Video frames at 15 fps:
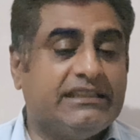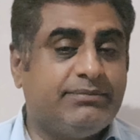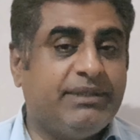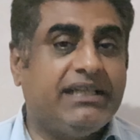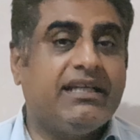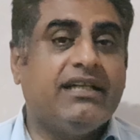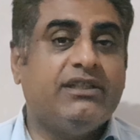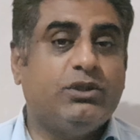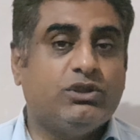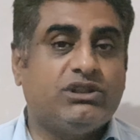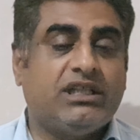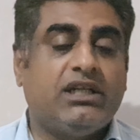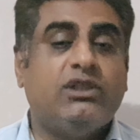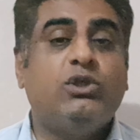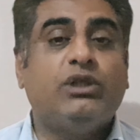is being
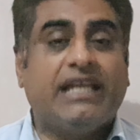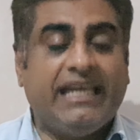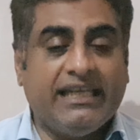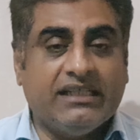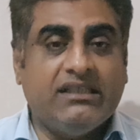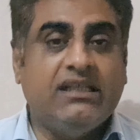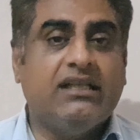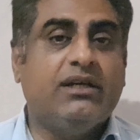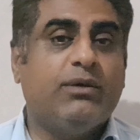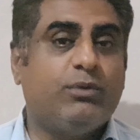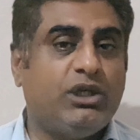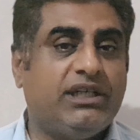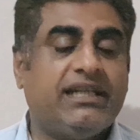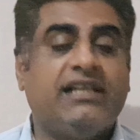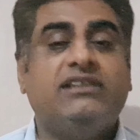used to gain
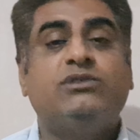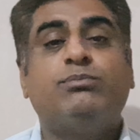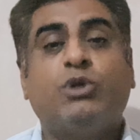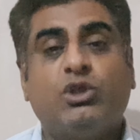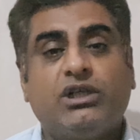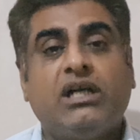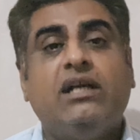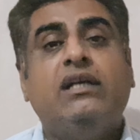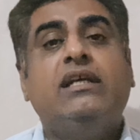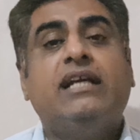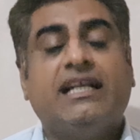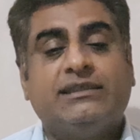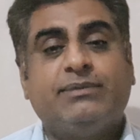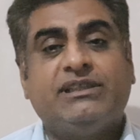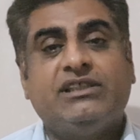political support,
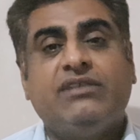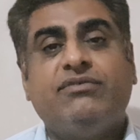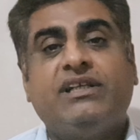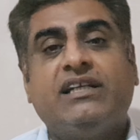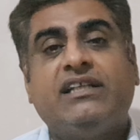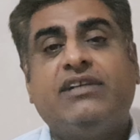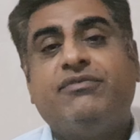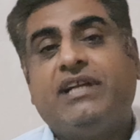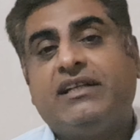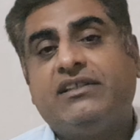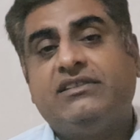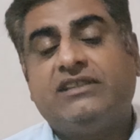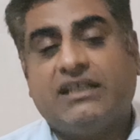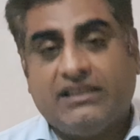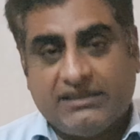especially when it
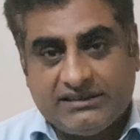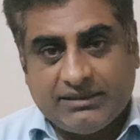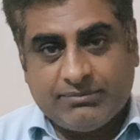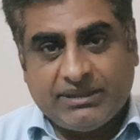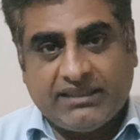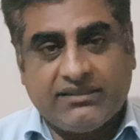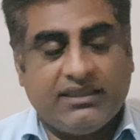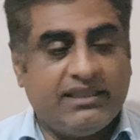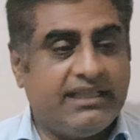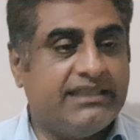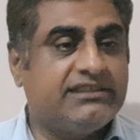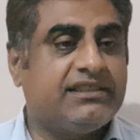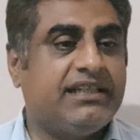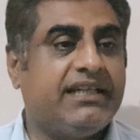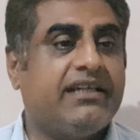affects something
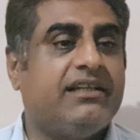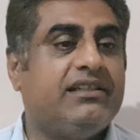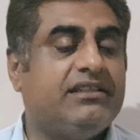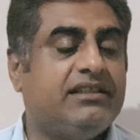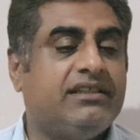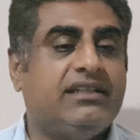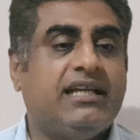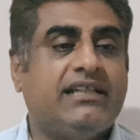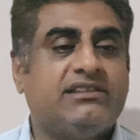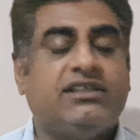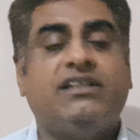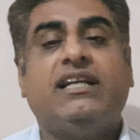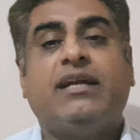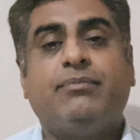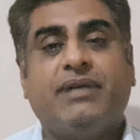as critical
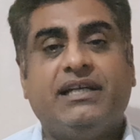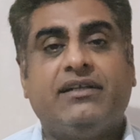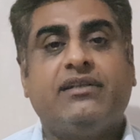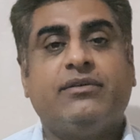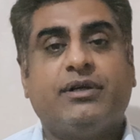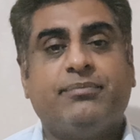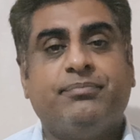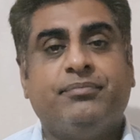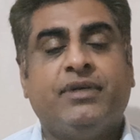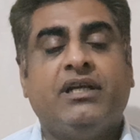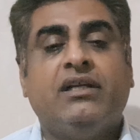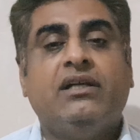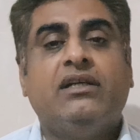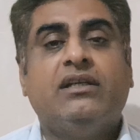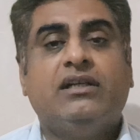as retirement income.
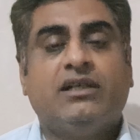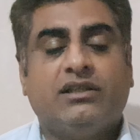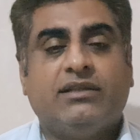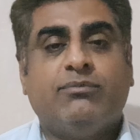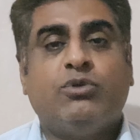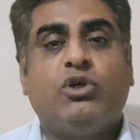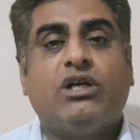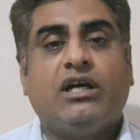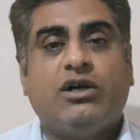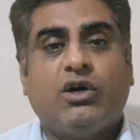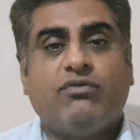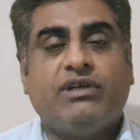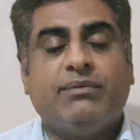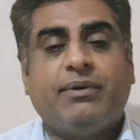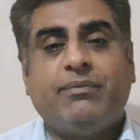The more
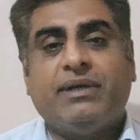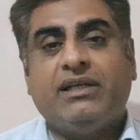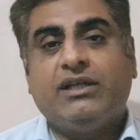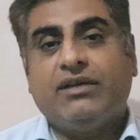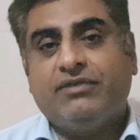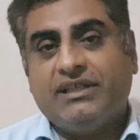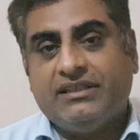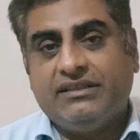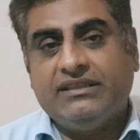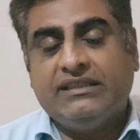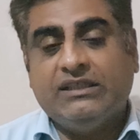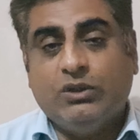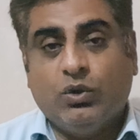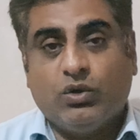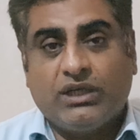often people hear
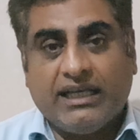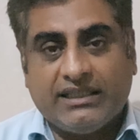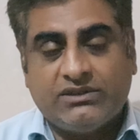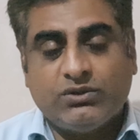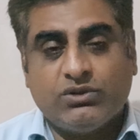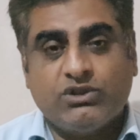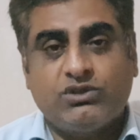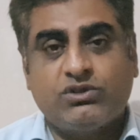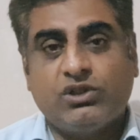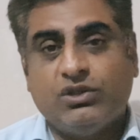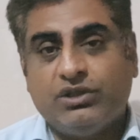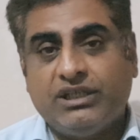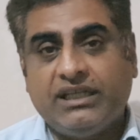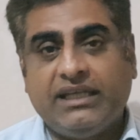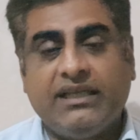no tax on
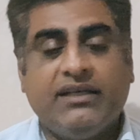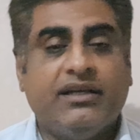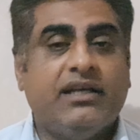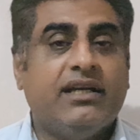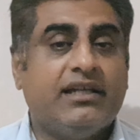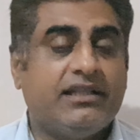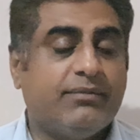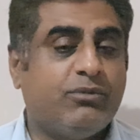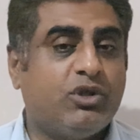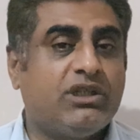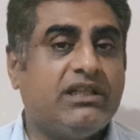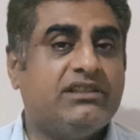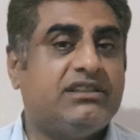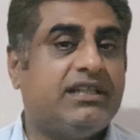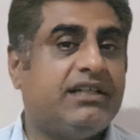Social Security, the
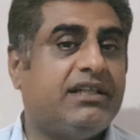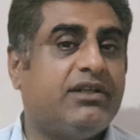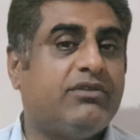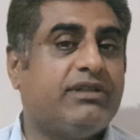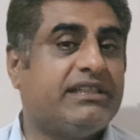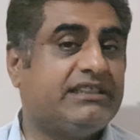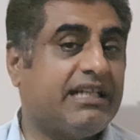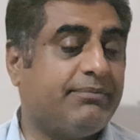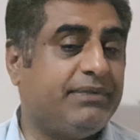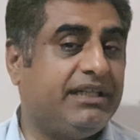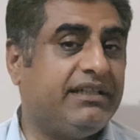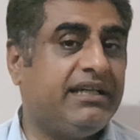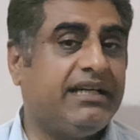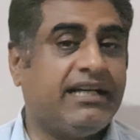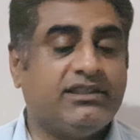more they start to
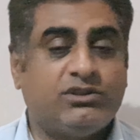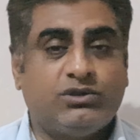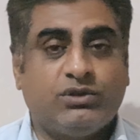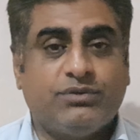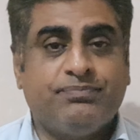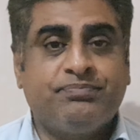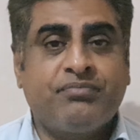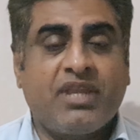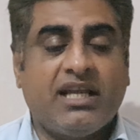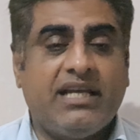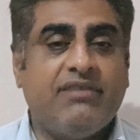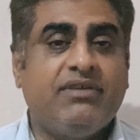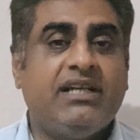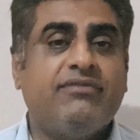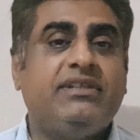accept it as truth,
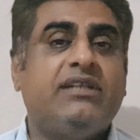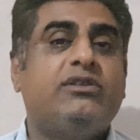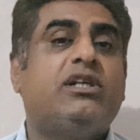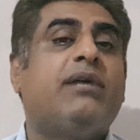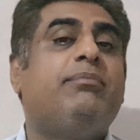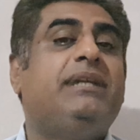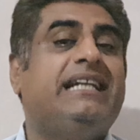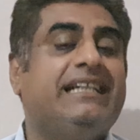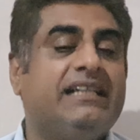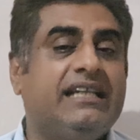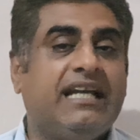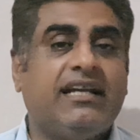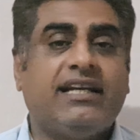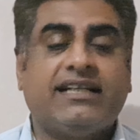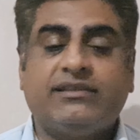even if it's
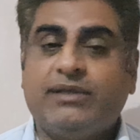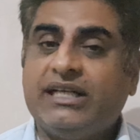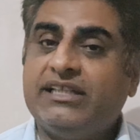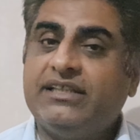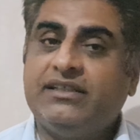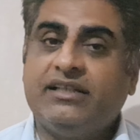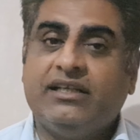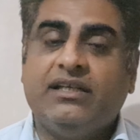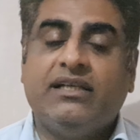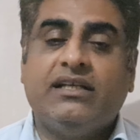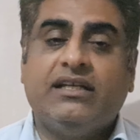completely inaccurate.